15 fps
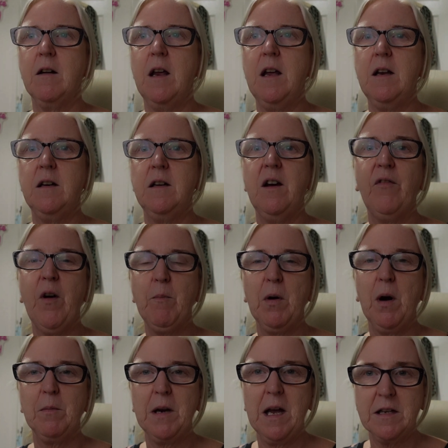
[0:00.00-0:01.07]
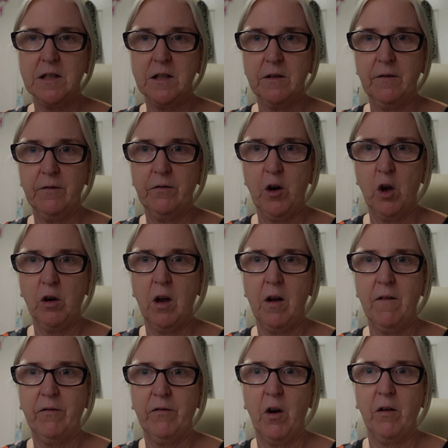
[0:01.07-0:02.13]
In November, I'm guest
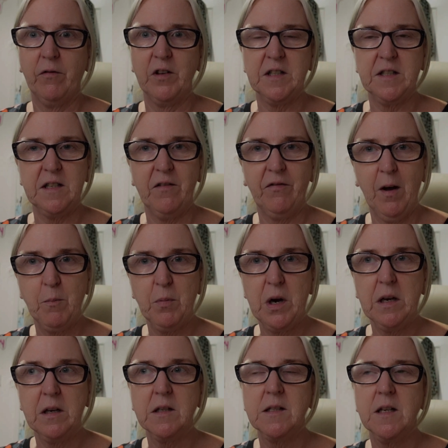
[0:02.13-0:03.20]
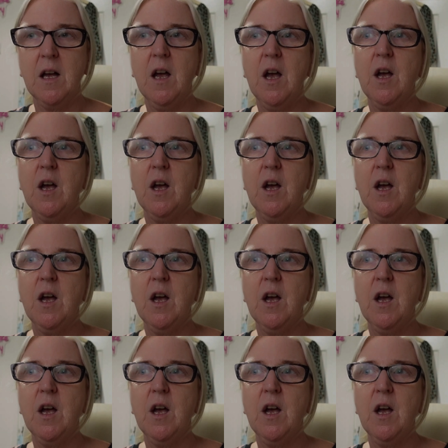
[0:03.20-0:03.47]
vlogger for Felicity Fabrics.